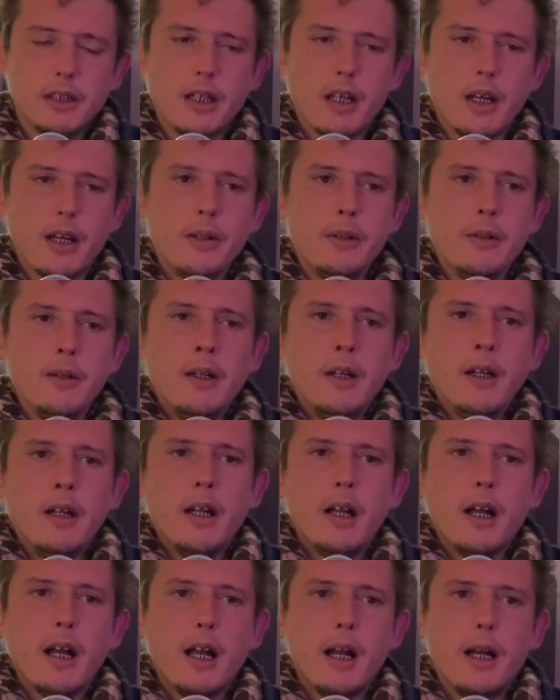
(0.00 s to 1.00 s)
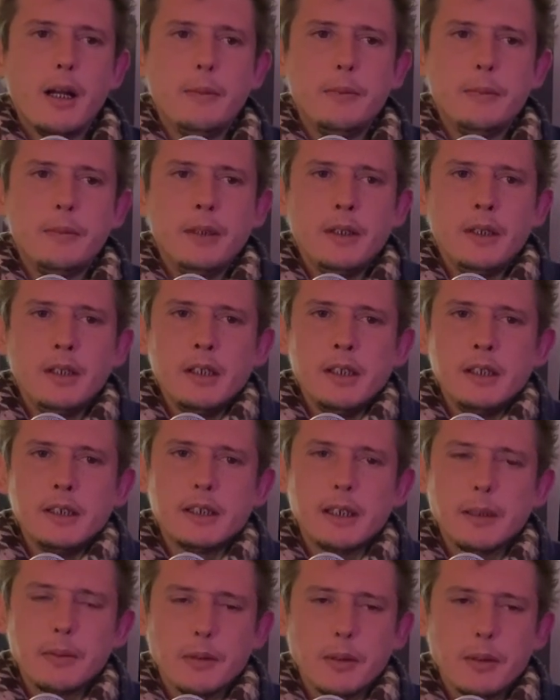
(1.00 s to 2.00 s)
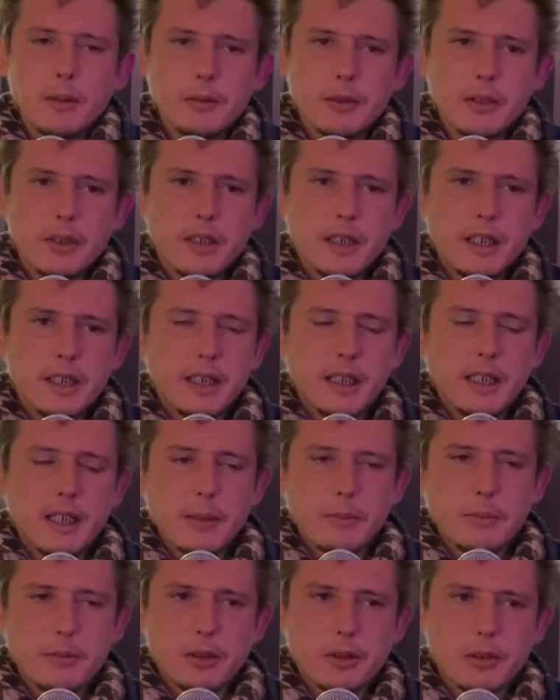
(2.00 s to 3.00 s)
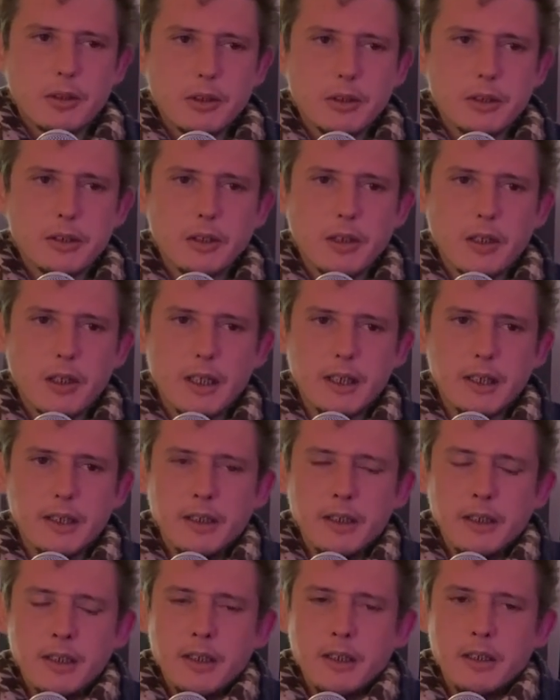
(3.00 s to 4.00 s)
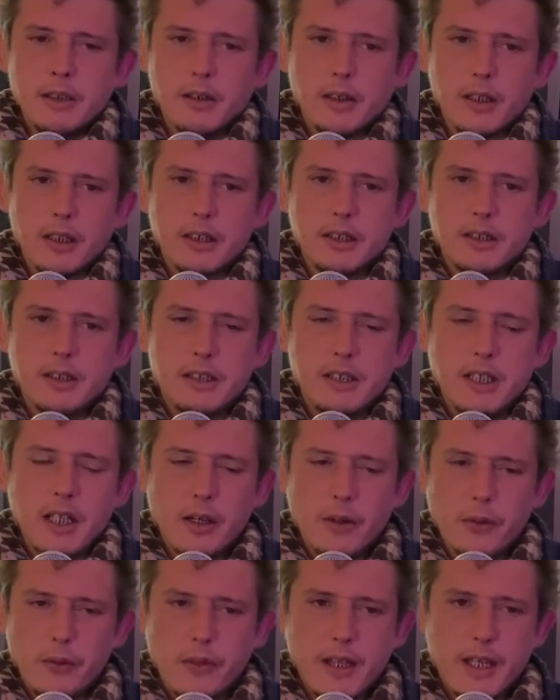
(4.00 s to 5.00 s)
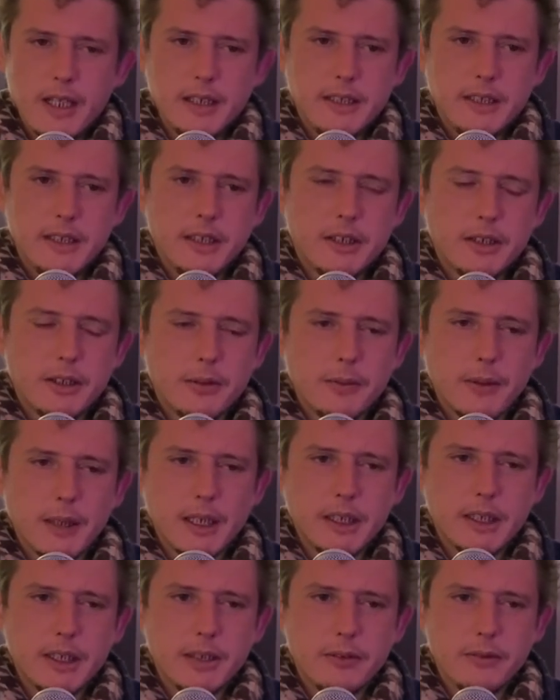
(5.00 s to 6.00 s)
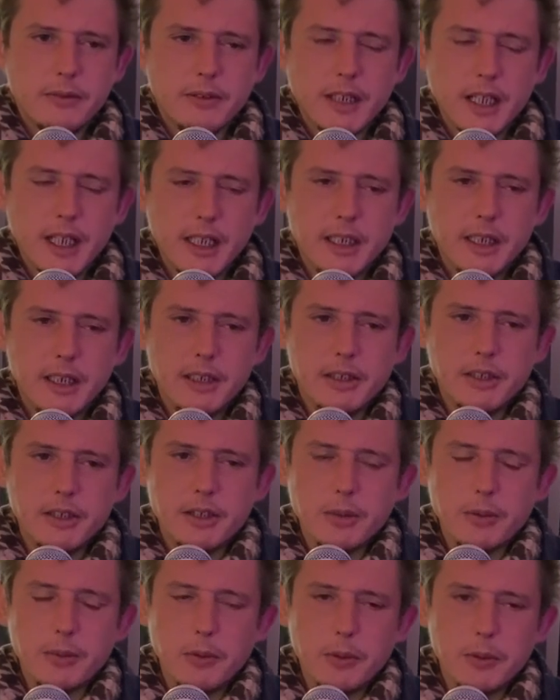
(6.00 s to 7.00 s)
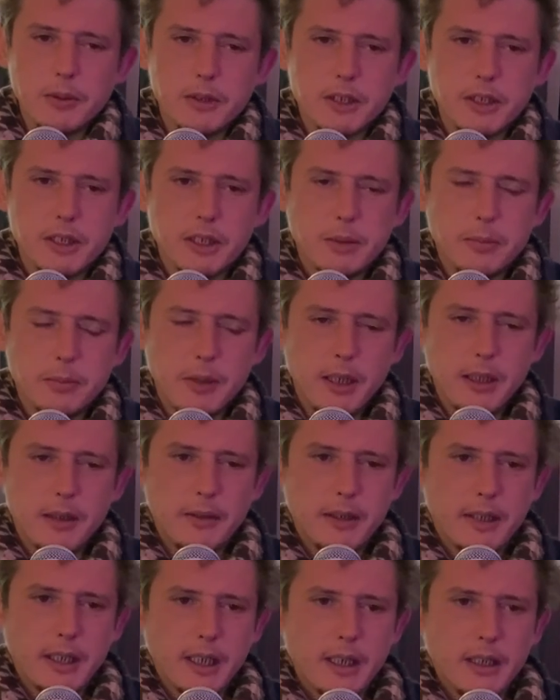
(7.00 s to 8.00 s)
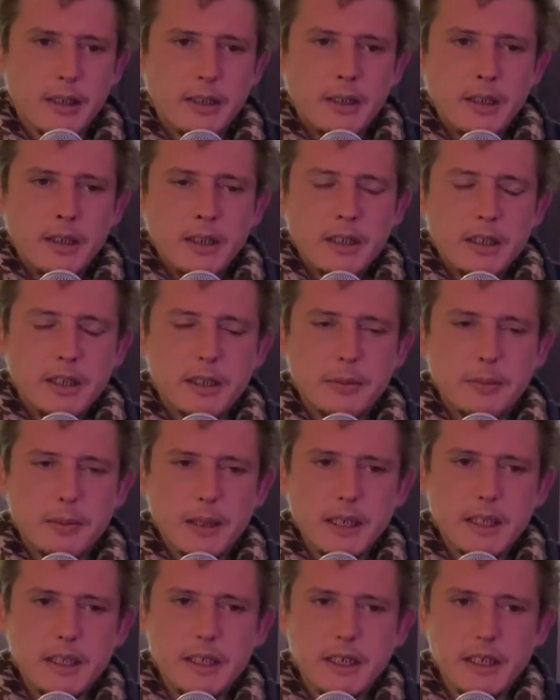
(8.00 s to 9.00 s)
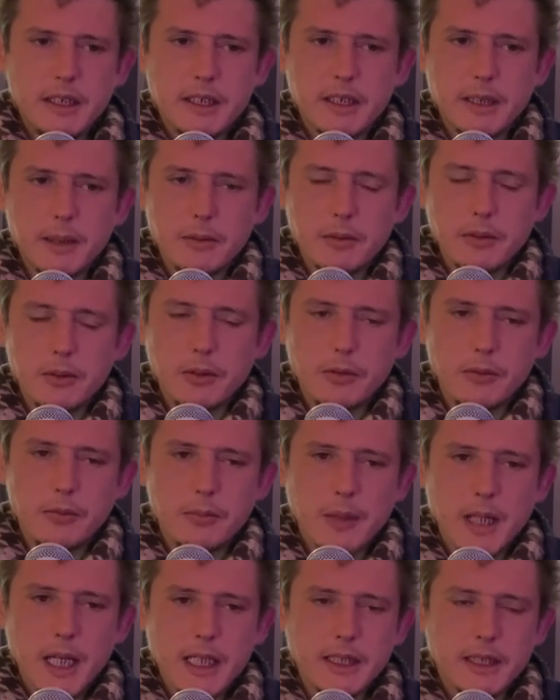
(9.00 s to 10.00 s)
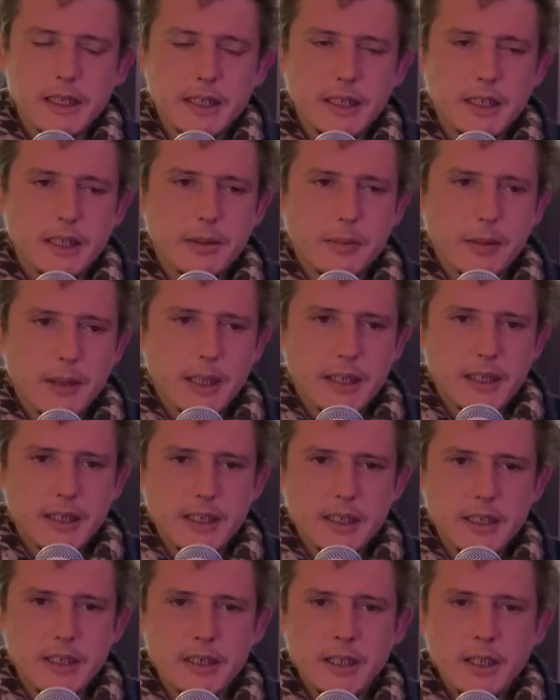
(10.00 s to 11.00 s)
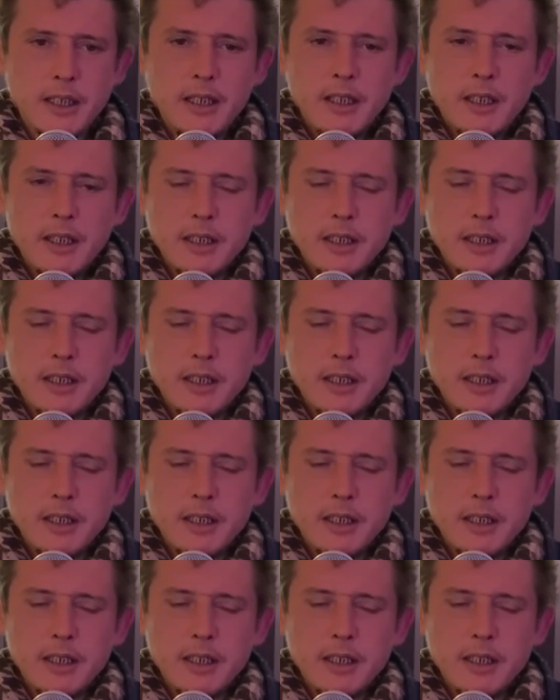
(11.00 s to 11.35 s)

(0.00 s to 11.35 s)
You know, um, sometimes I think it comes across like like health has this direction of taking us towards a superior species, some sort of master species.